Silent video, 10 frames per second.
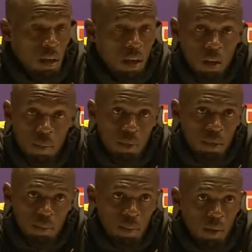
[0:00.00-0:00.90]
All the
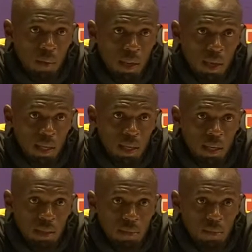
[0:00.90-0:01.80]
players play well. I
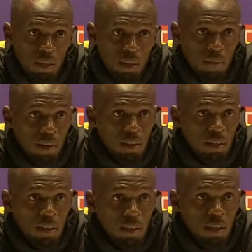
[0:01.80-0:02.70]
can't really
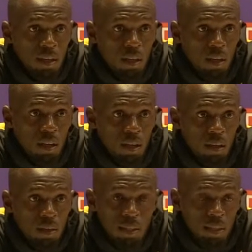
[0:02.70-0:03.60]
find...
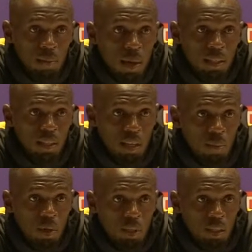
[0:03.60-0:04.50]
anything bad to say
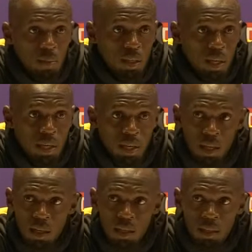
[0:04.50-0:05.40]
about the team today.
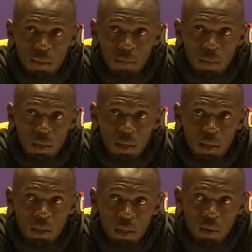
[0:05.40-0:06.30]

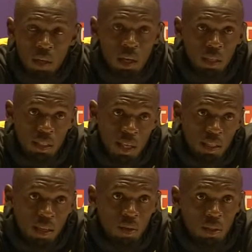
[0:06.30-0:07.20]
There were a lot of
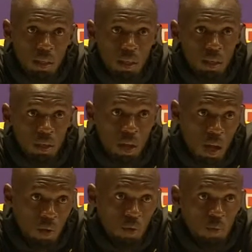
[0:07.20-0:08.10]
standouts.
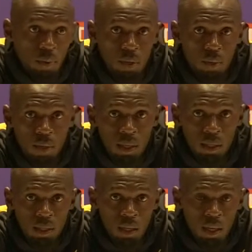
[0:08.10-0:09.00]
Lukaku played
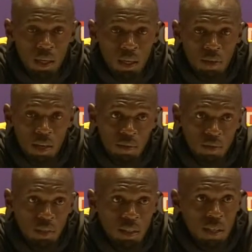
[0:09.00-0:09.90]
well.
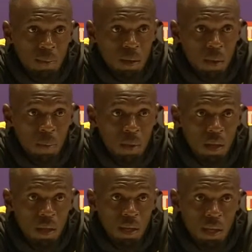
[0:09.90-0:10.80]
Rashford stepped up.
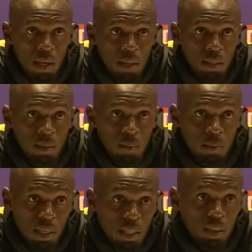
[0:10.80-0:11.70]
And
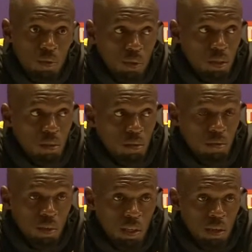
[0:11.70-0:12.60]
Matic was
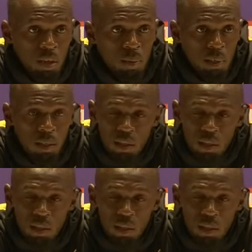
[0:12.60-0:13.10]
really good in the middle.